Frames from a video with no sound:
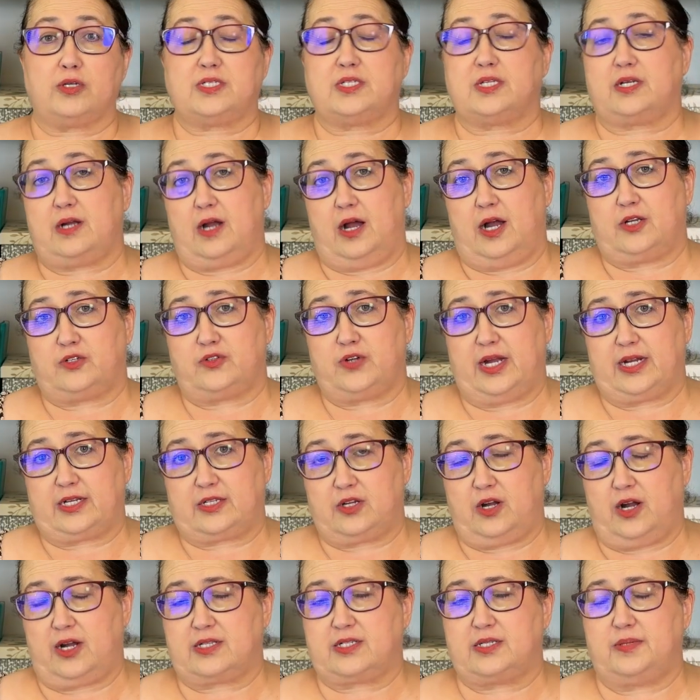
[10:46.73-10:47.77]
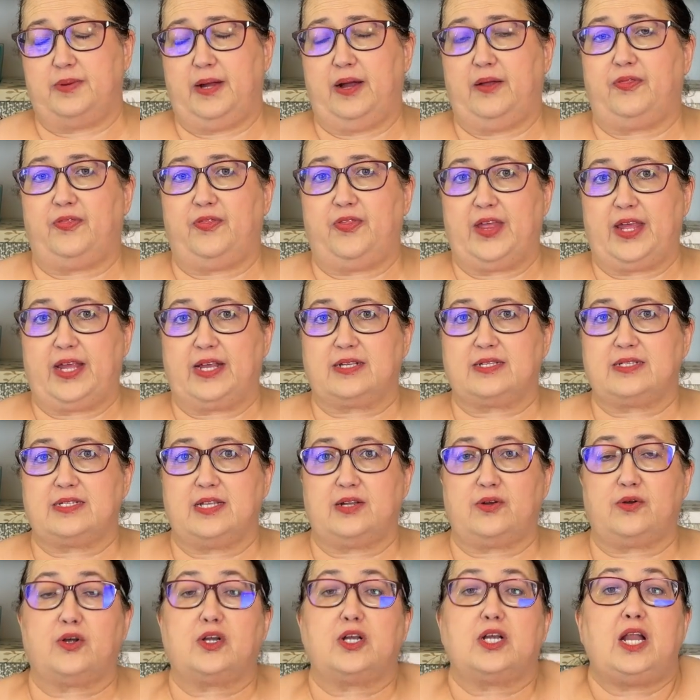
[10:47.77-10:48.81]
the contract talks about things that
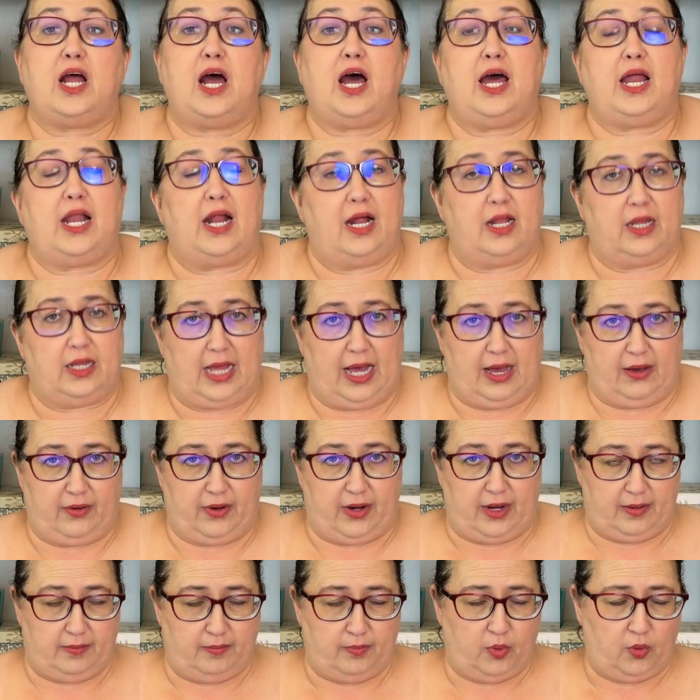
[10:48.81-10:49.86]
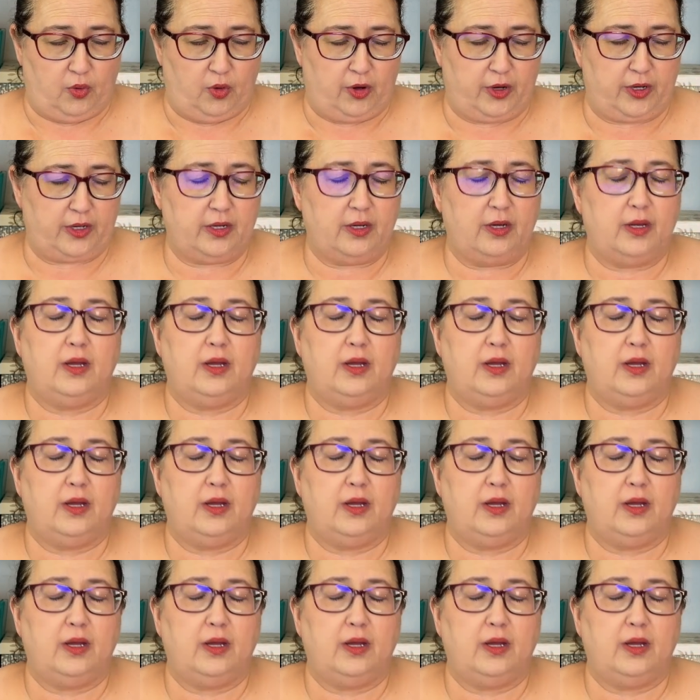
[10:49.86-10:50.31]
are not allowed on board,